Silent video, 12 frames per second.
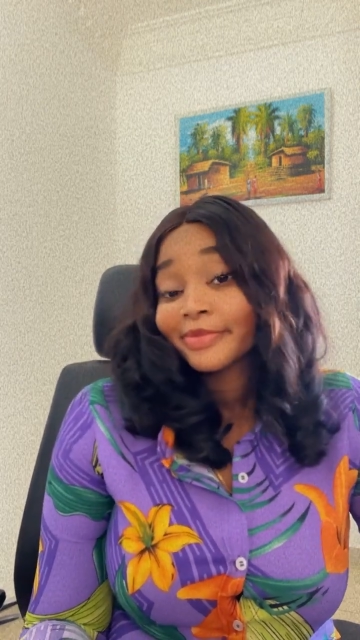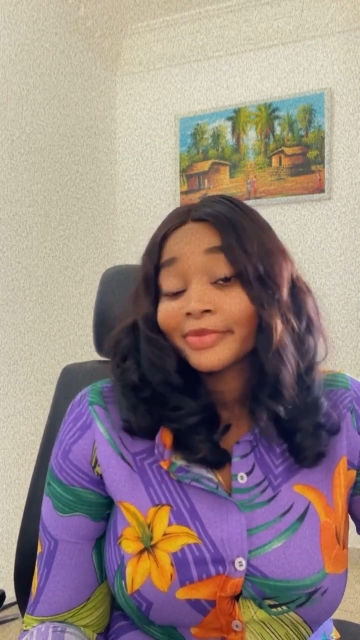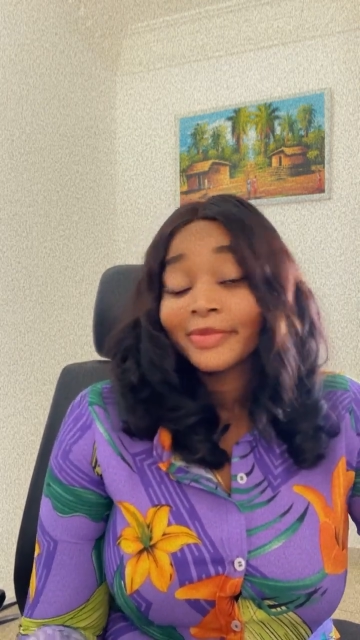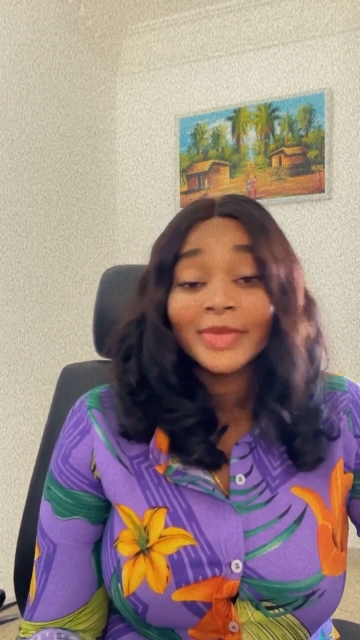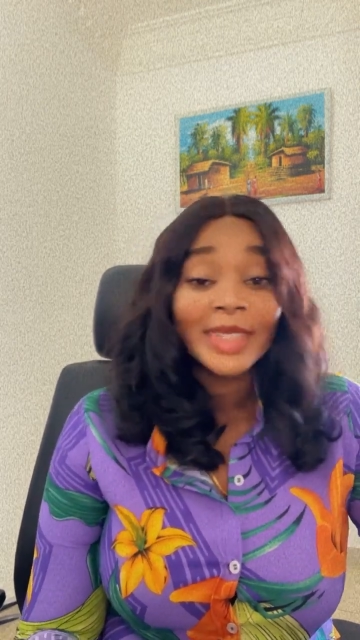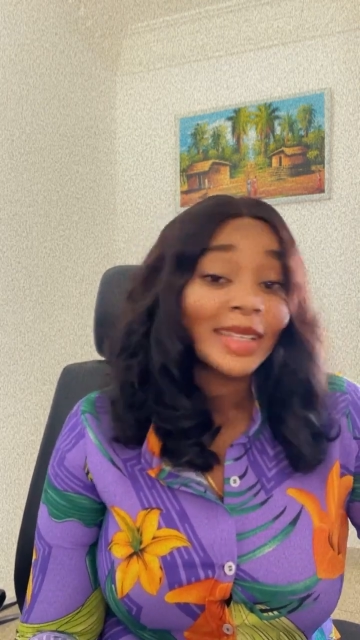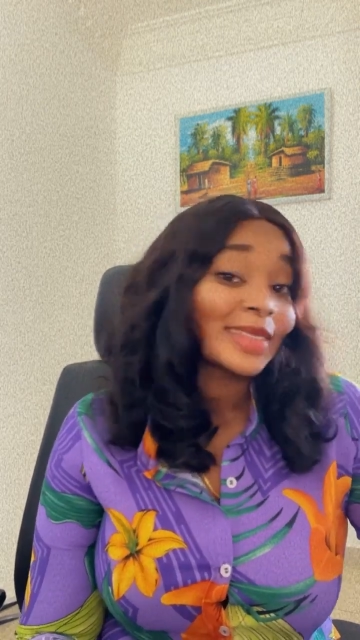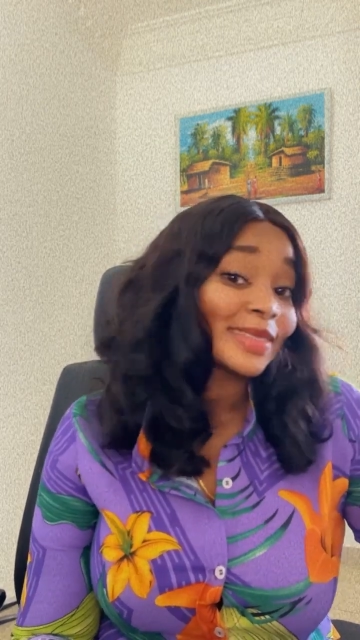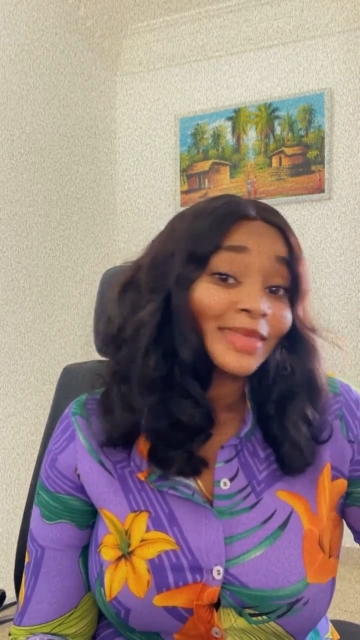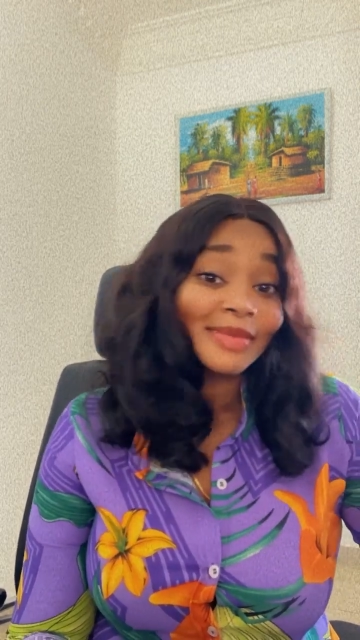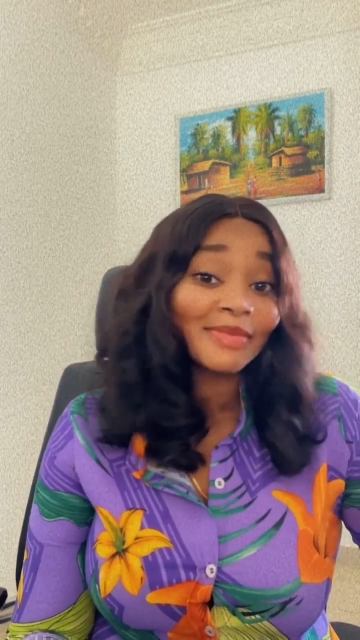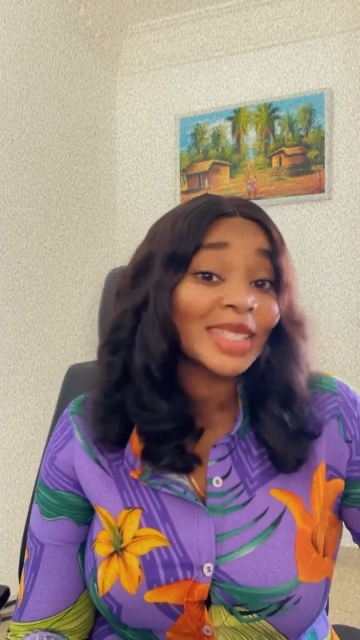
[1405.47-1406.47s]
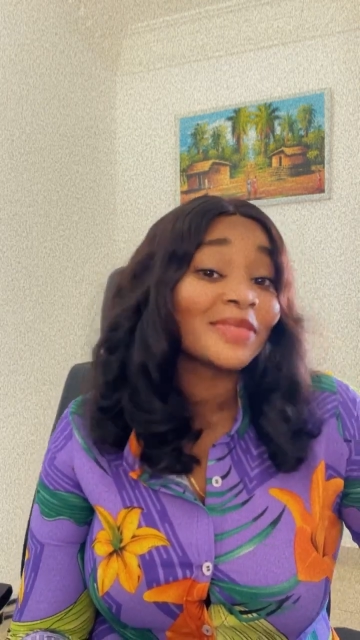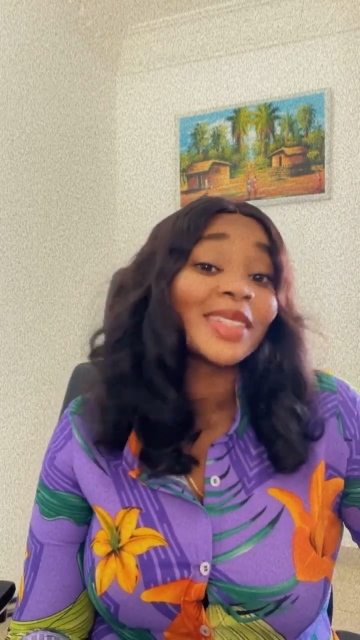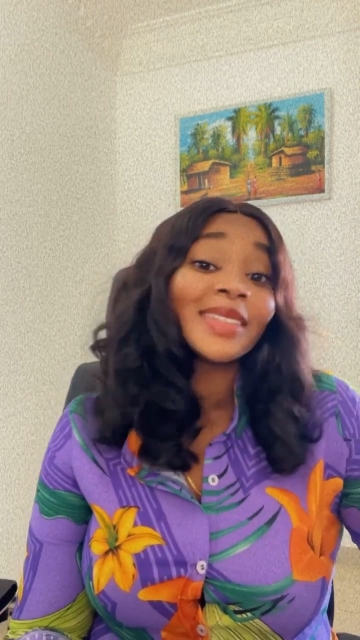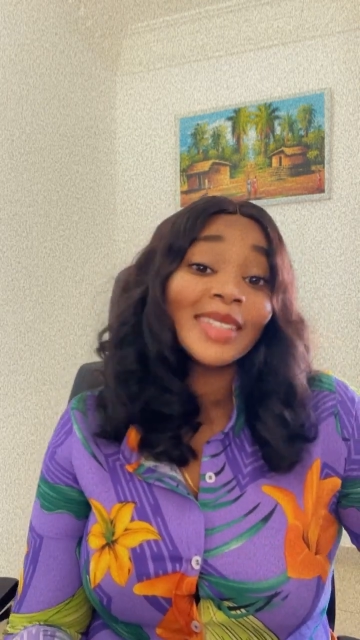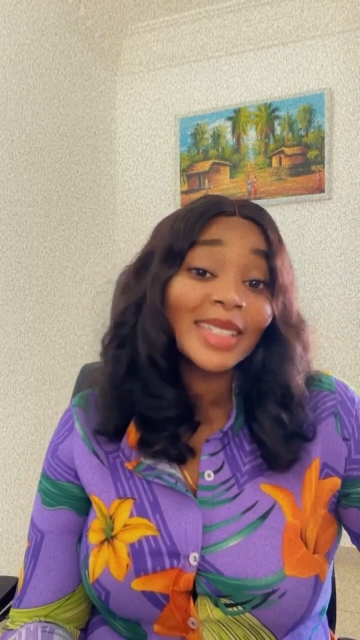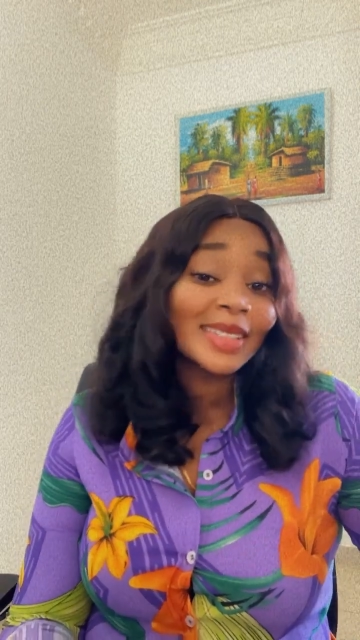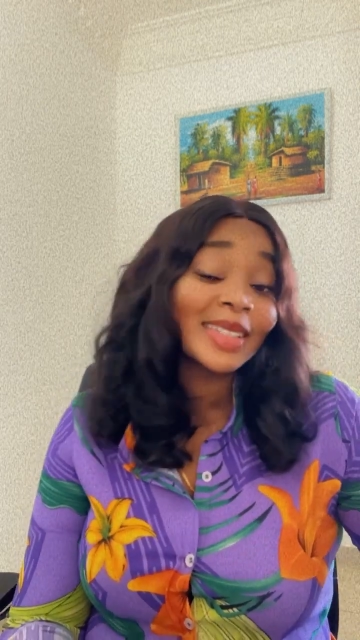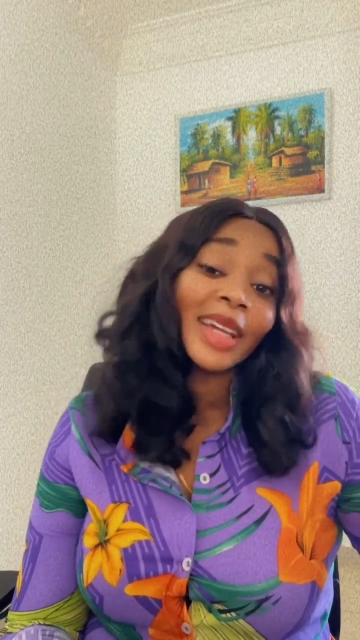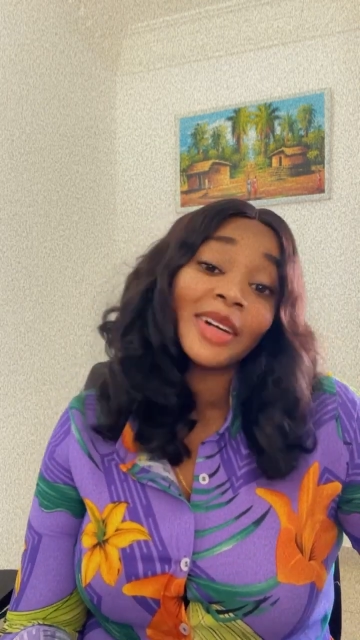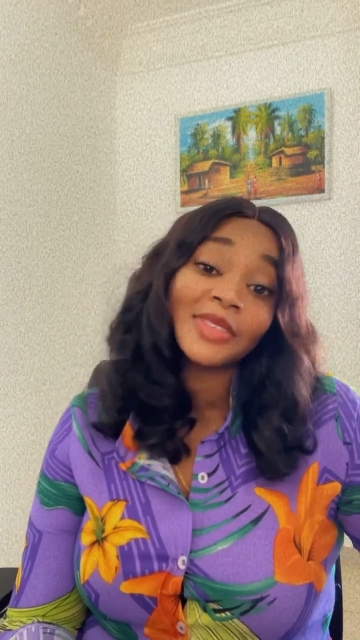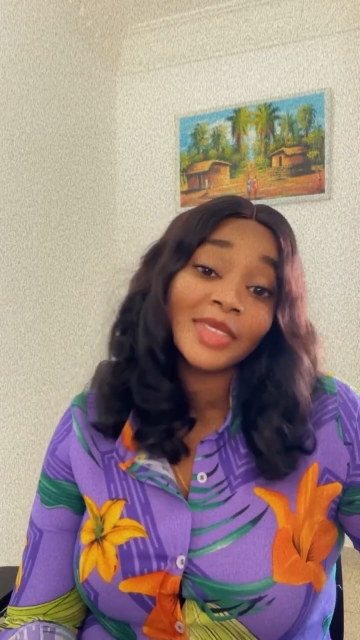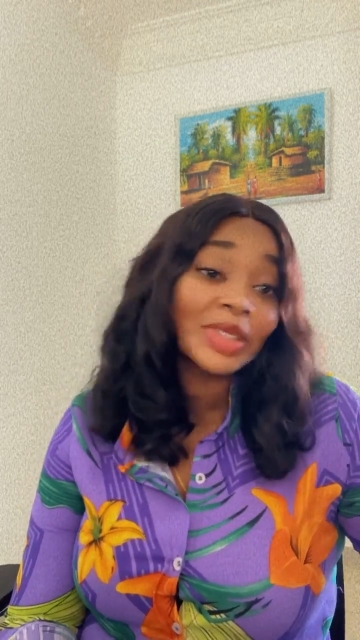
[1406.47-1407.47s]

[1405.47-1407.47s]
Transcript: If they need girls,